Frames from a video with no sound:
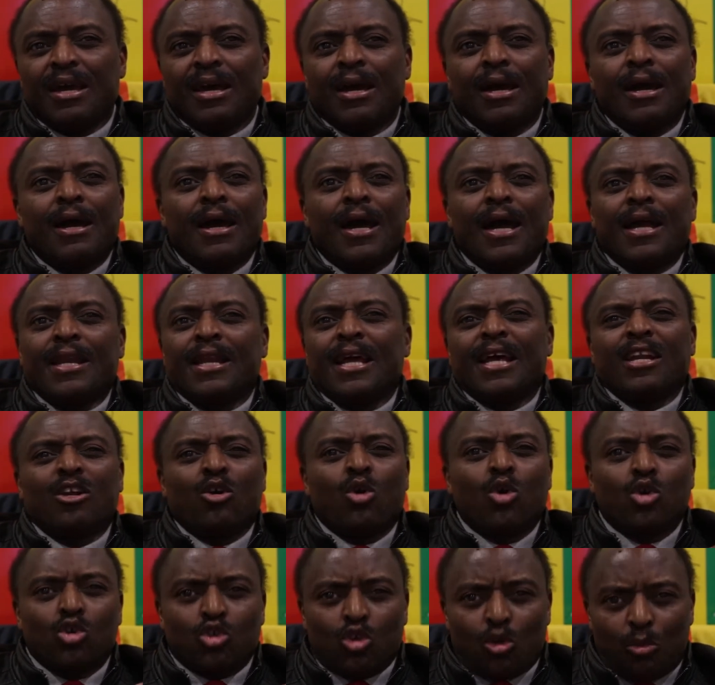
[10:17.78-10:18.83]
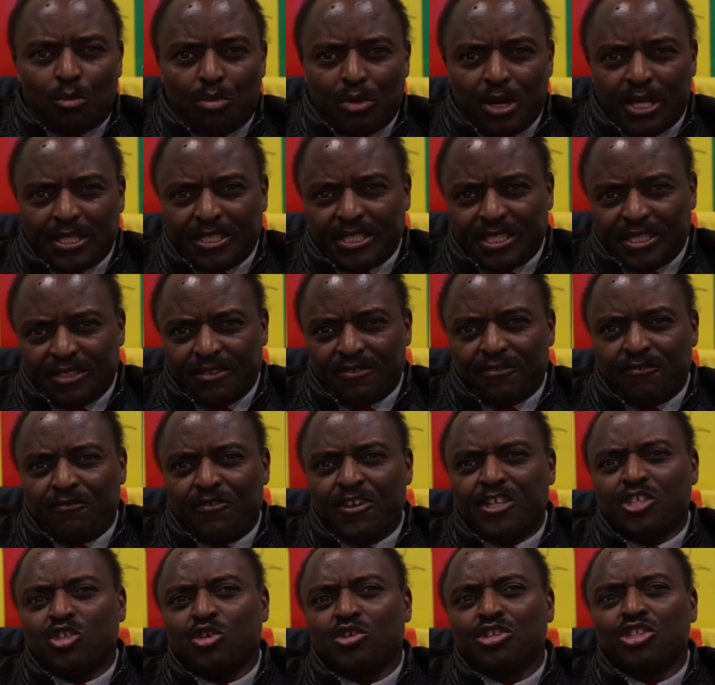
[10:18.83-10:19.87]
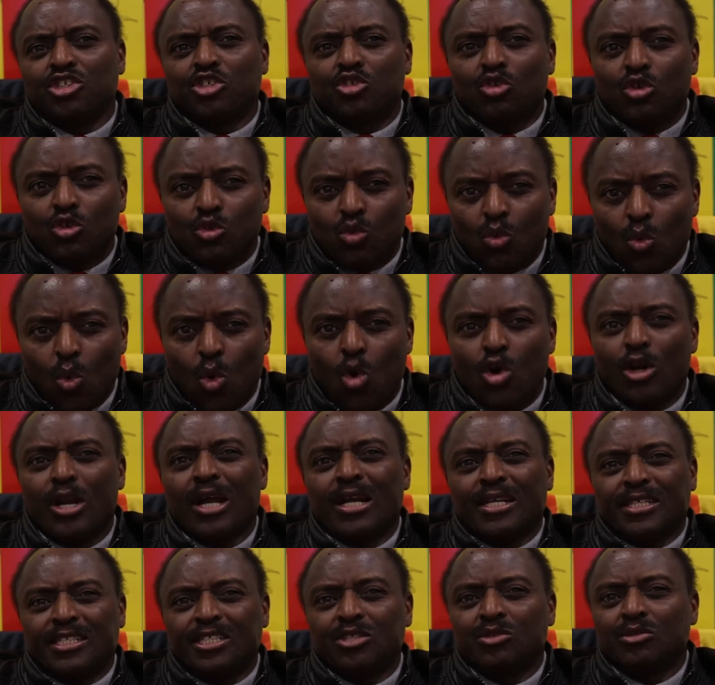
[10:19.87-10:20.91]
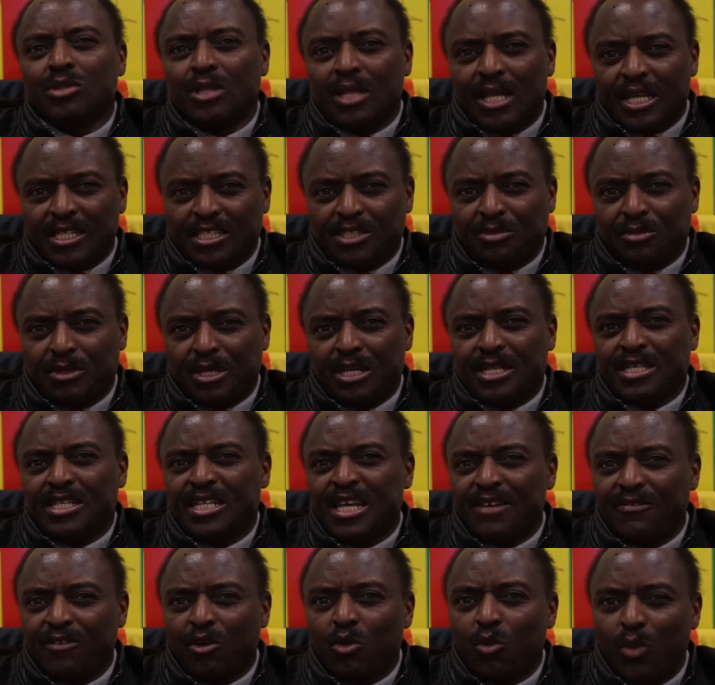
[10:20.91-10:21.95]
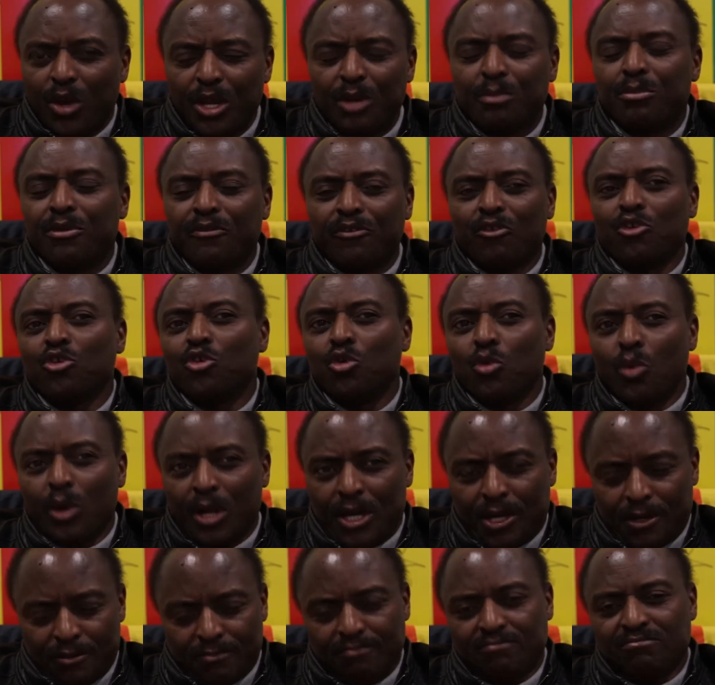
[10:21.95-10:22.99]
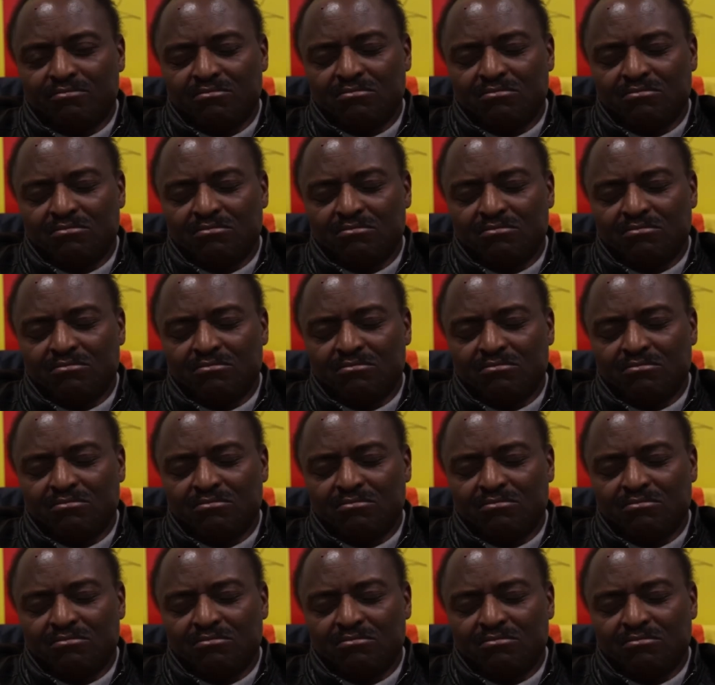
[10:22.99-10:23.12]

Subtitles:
and got complacent. Victory is not won until the last minute. Never win before you win.